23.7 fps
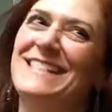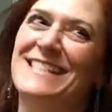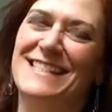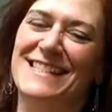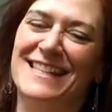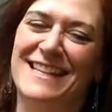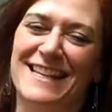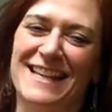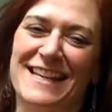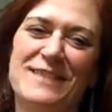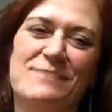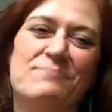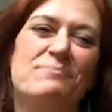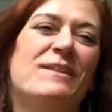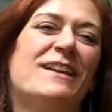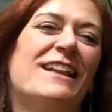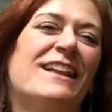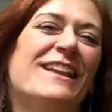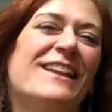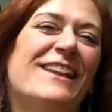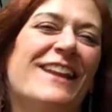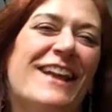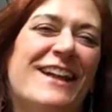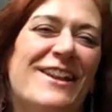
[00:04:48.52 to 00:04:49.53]
see, it's been
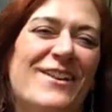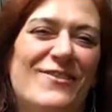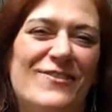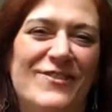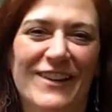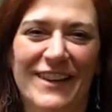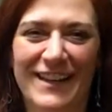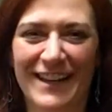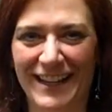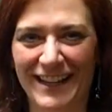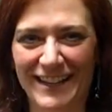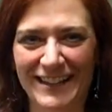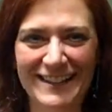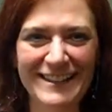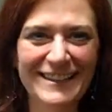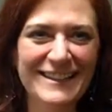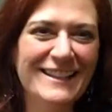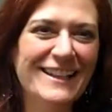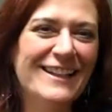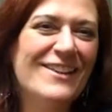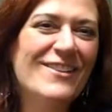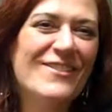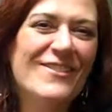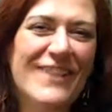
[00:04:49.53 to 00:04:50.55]
a lot of fun. I
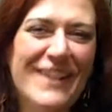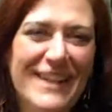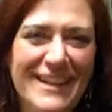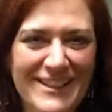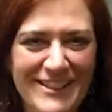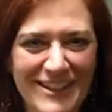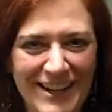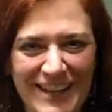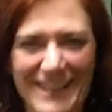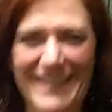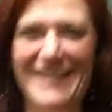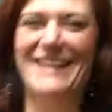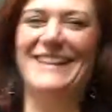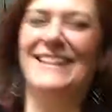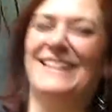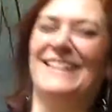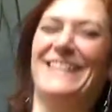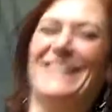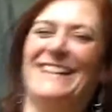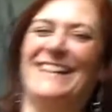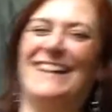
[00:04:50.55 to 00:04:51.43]
love AJ.